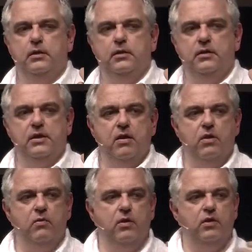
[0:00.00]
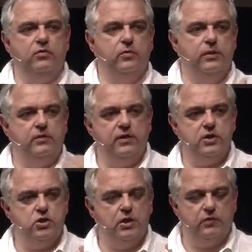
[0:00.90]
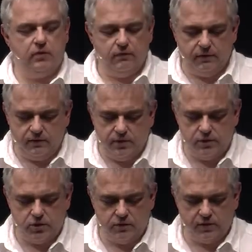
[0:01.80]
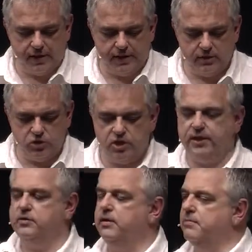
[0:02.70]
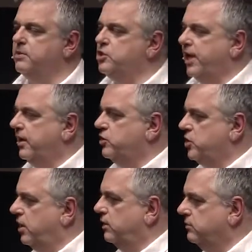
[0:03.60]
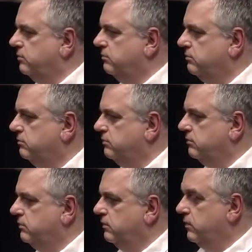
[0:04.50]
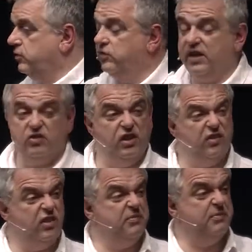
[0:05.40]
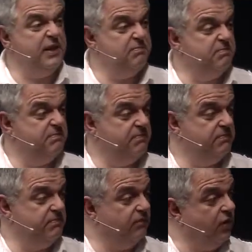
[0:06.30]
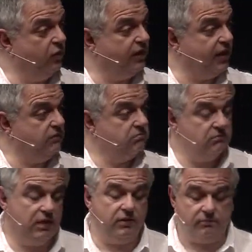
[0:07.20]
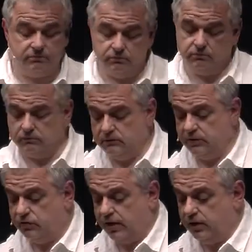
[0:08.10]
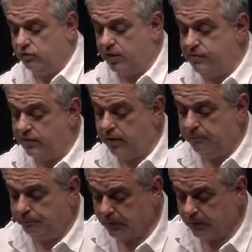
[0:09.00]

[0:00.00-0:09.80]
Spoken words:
There I was with a T-shirt, and over the T-shirt I had a checked lumberjack shirt, which has actually seemed to be the vogue again. Anyway, just saying, trendsetter.